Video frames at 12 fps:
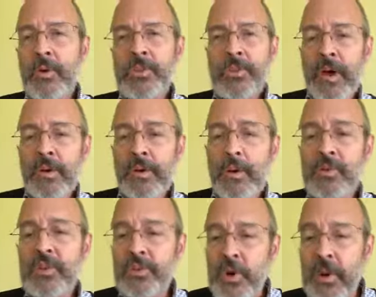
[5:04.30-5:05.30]
who's
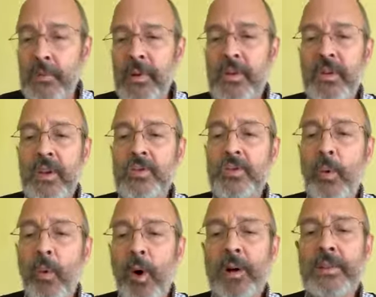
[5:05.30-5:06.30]
determined to
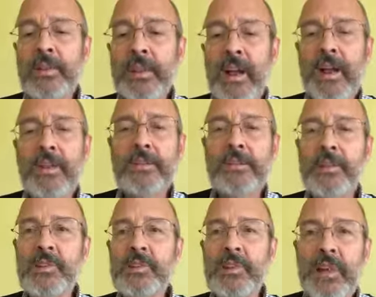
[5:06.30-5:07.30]
walk in the light
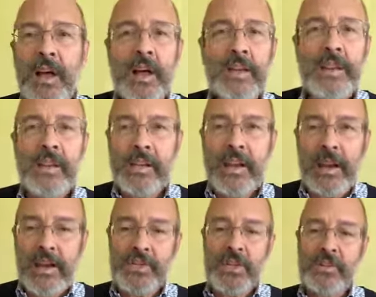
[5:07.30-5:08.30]
does not
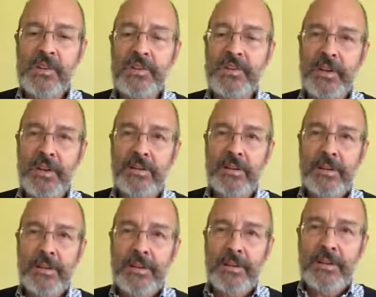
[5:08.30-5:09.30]
engage in deceit.
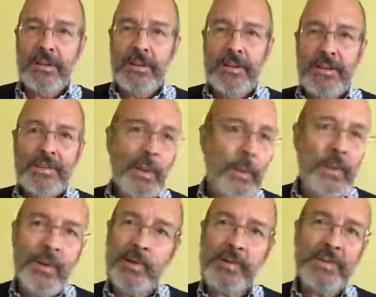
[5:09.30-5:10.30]
Someone
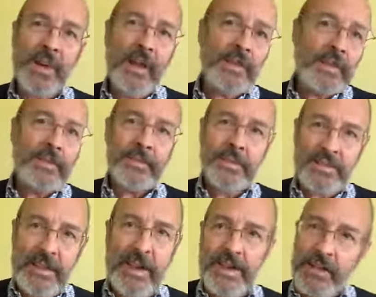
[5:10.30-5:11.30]
who has not
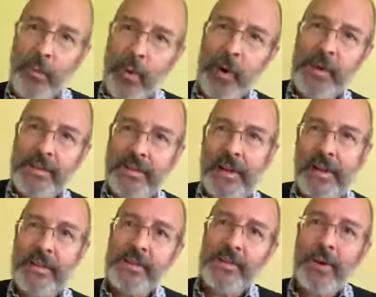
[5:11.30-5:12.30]
decided to walk in the
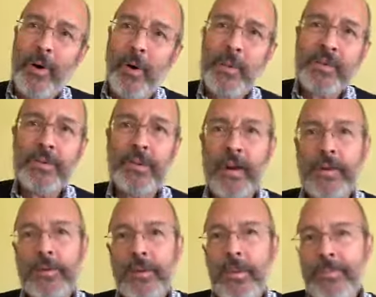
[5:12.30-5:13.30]
light is always trying
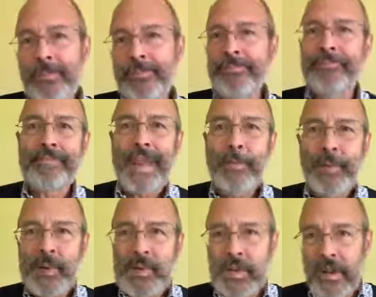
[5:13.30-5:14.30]
to
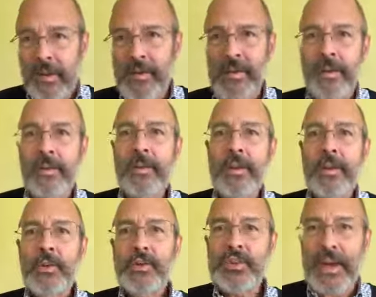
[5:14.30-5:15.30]
pretend and
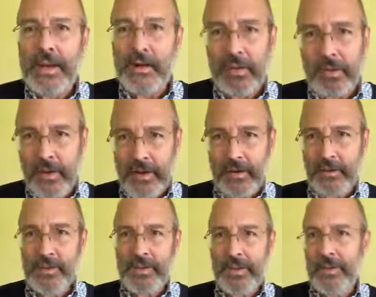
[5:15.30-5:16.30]
shade
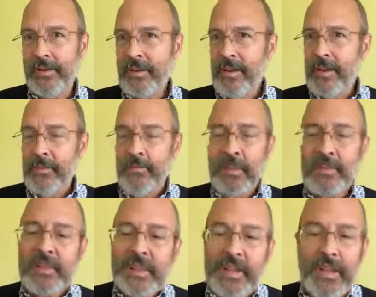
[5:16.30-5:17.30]
things and
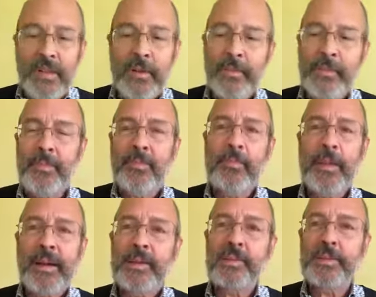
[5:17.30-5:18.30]
mislead,
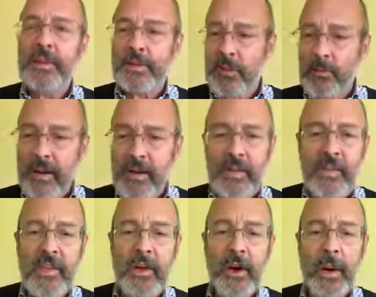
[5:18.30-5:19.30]
make us think they're better than
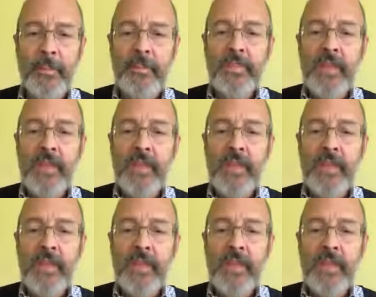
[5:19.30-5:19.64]
they are.